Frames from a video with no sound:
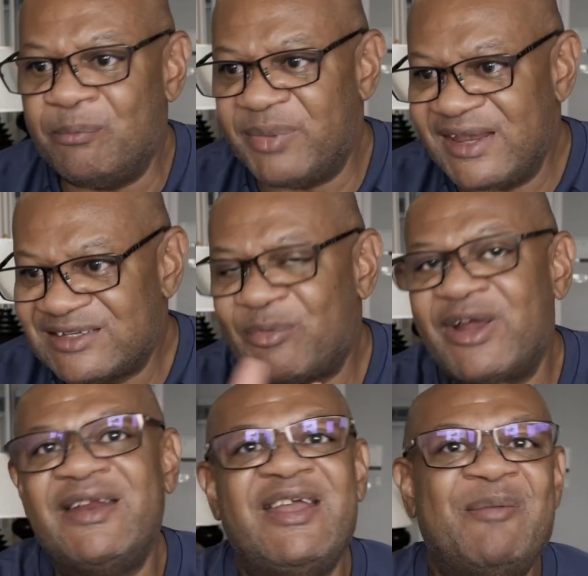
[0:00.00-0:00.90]
based
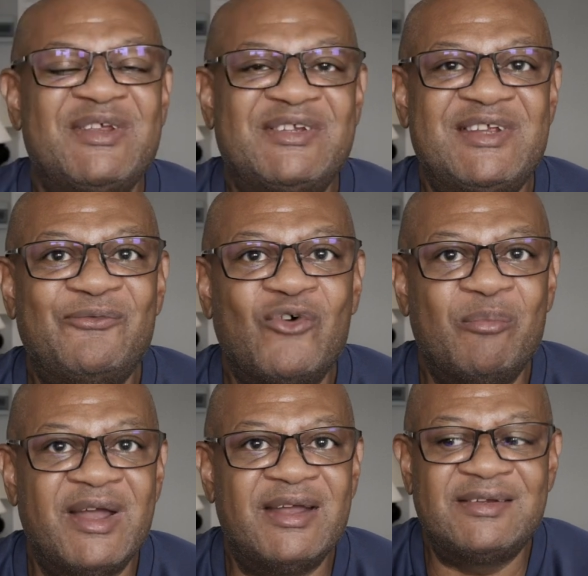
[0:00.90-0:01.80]
upon an APC
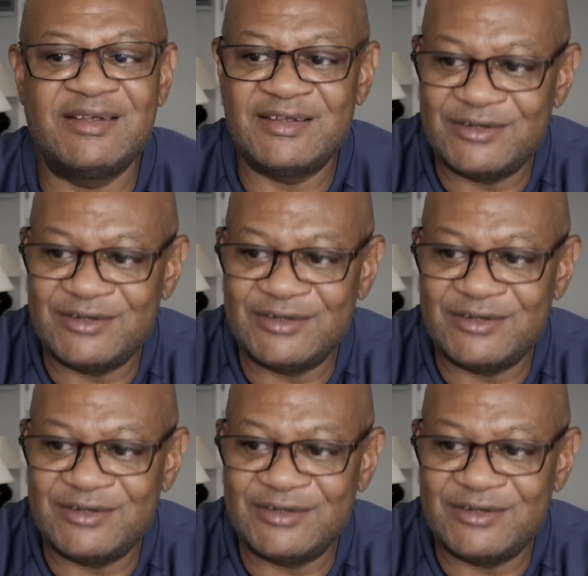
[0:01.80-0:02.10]
format,